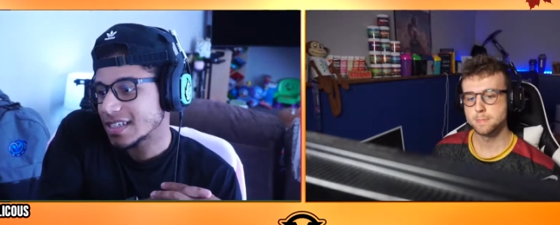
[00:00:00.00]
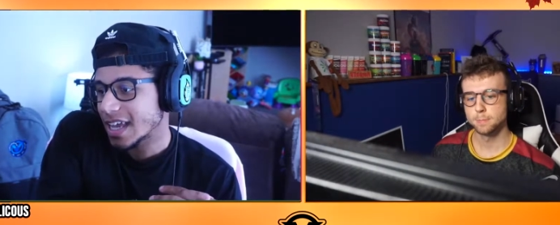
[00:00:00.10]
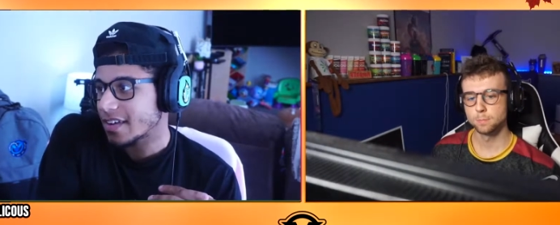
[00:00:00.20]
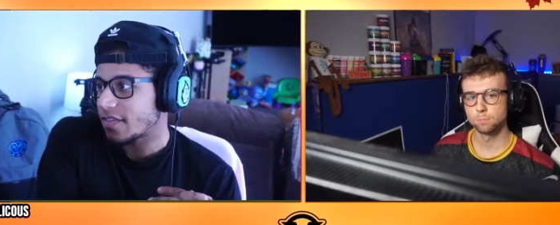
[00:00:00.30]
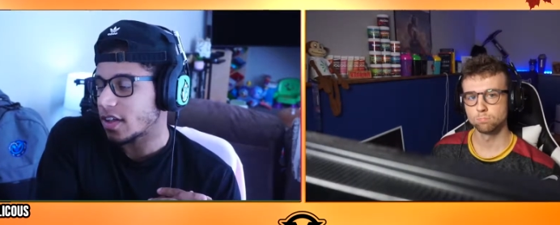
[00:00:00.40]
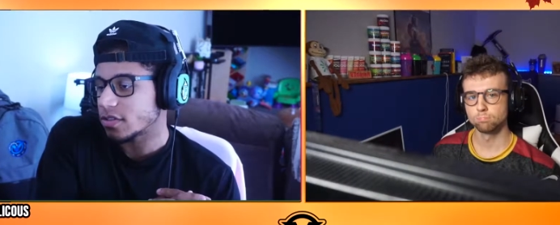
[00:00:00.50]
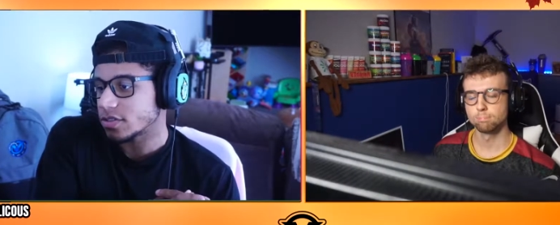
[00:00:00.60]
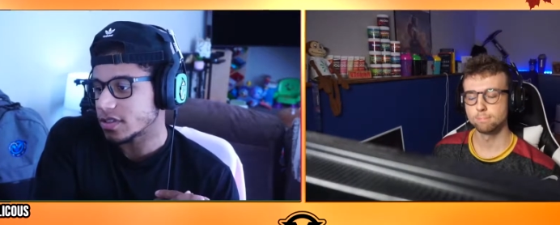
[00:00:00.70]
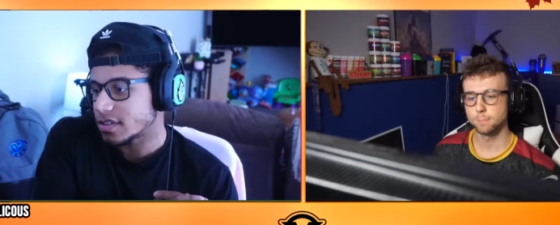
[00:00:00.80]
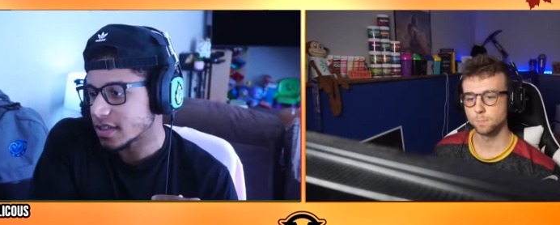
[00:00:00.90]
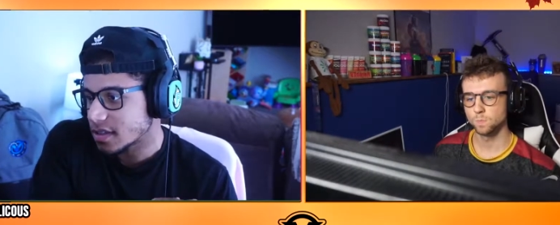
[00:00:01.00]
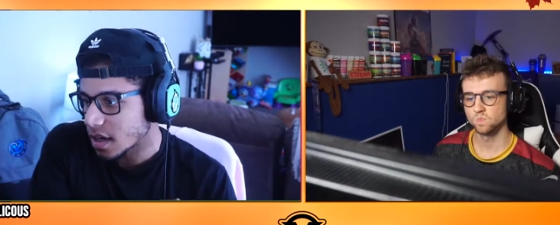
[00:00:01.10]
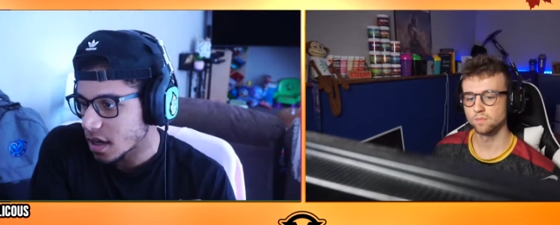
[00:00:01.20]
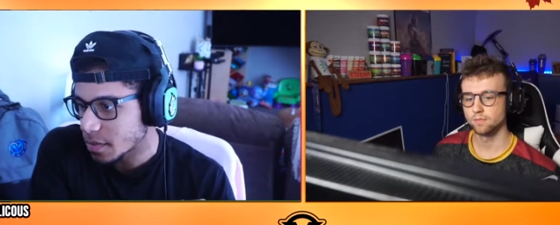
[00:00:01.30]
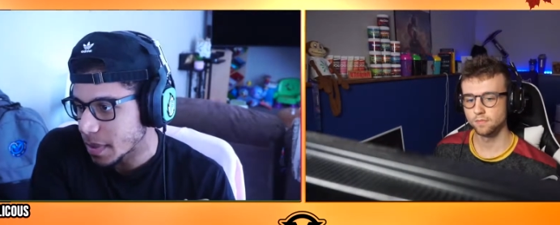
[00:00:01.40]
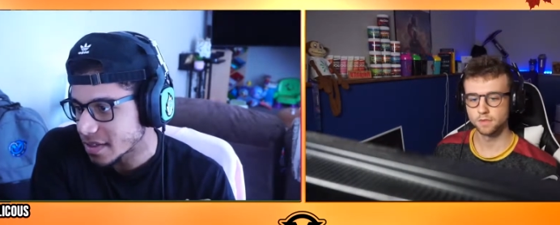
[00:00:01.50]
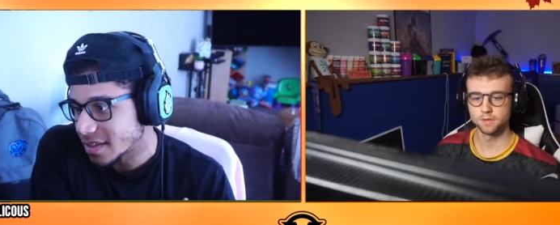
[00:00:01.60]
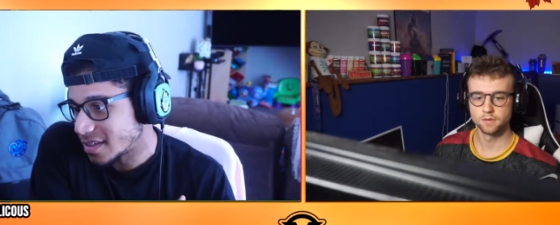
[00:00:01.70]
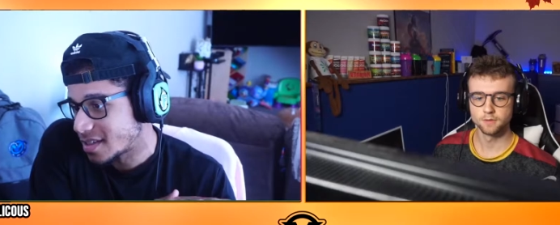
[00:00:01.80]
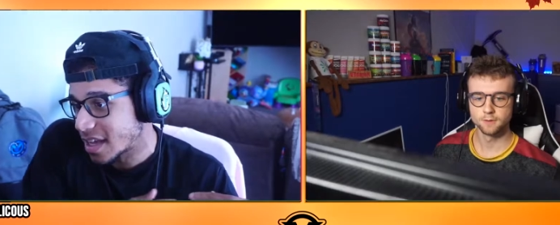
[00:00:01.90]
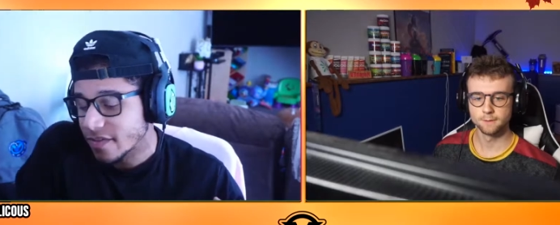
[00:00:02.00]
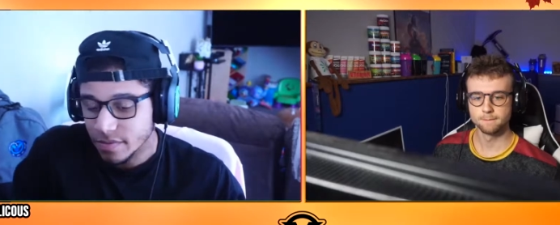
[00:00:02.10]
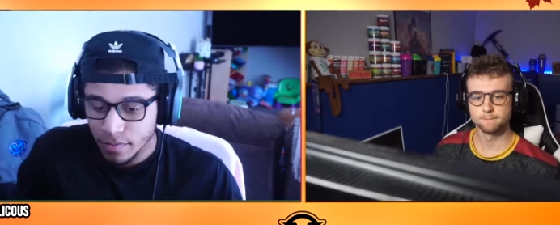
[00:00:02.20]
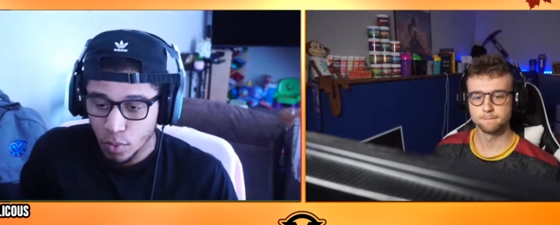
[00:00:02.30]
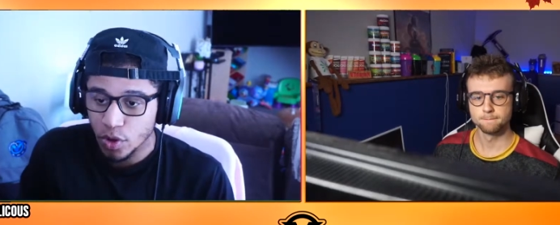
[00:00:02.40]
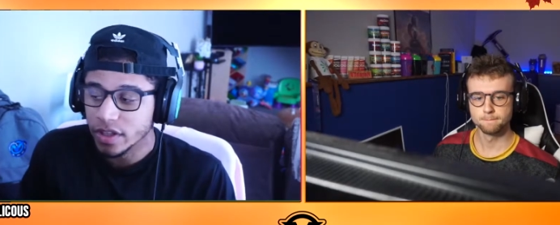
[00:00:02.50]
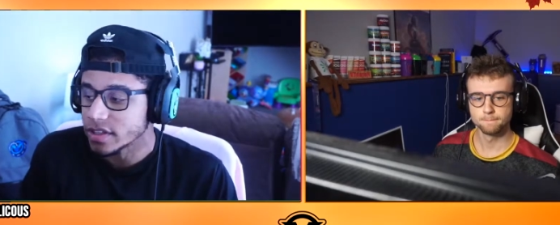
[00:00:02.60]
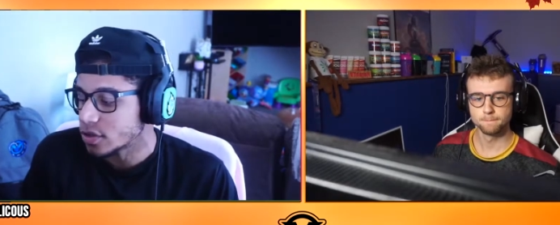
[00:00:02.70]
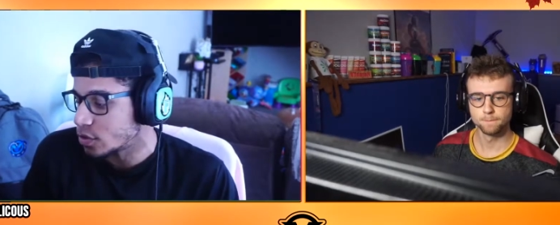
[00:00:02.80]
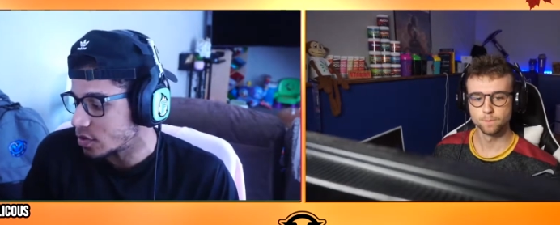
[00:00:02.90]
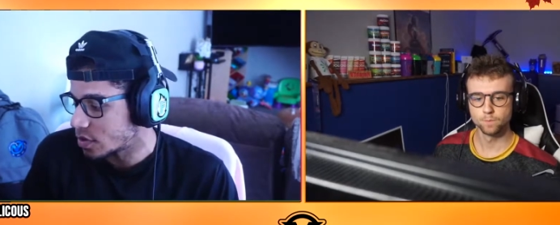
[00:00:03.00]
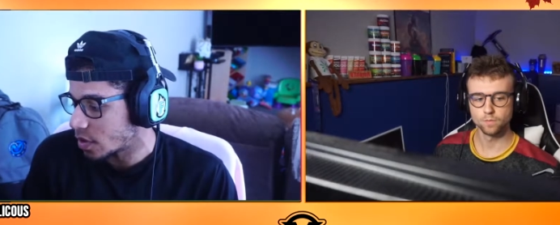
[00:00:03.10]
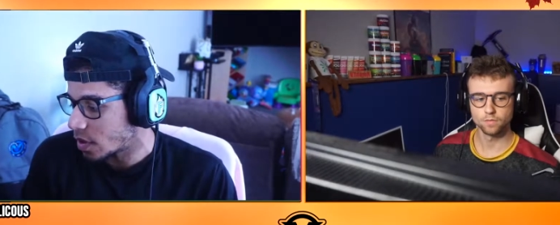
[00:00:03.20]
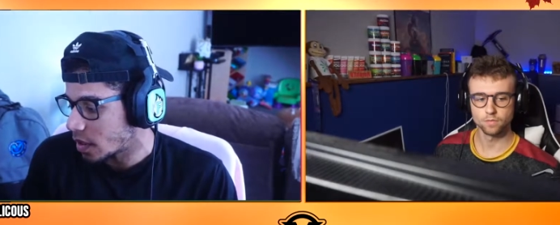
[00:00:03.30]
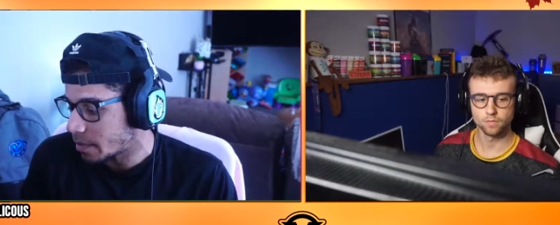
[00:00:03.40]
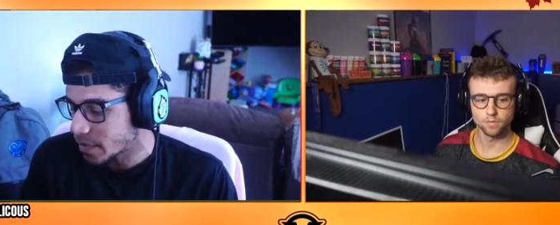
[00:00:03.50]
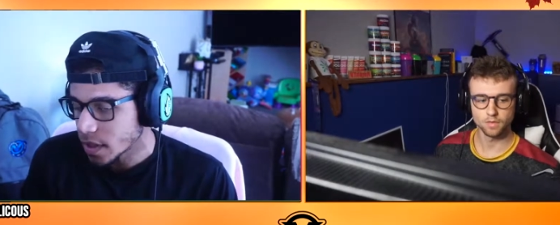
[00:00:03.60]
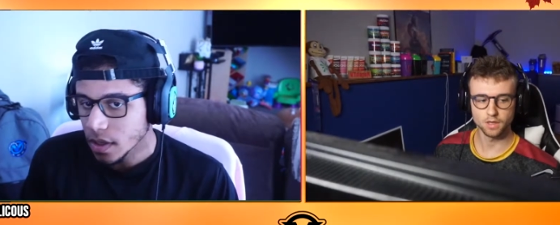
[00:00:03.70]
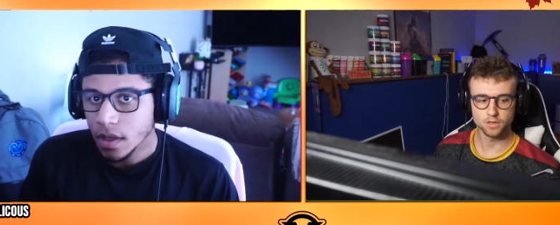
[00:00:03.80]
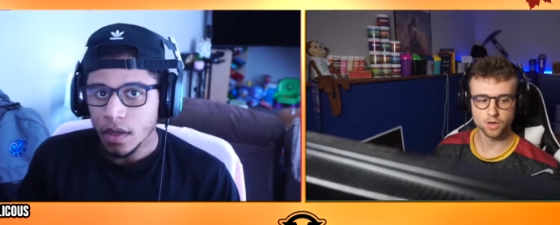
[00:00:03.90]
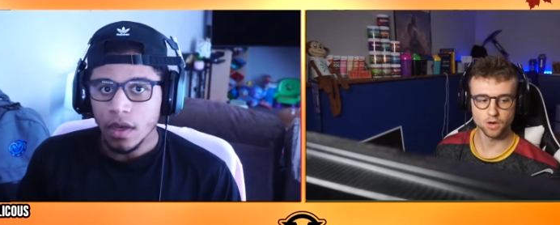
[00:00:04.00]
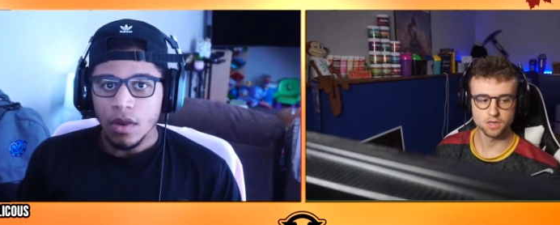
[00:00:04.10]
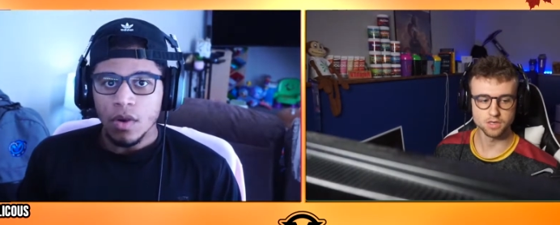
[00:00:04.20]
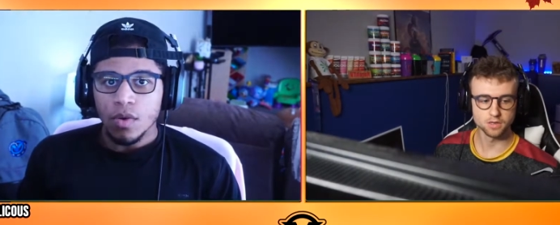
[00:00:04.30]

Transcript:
Speaker 1: followers on the TikTok, about to hit seven really soon, so um it's crazy.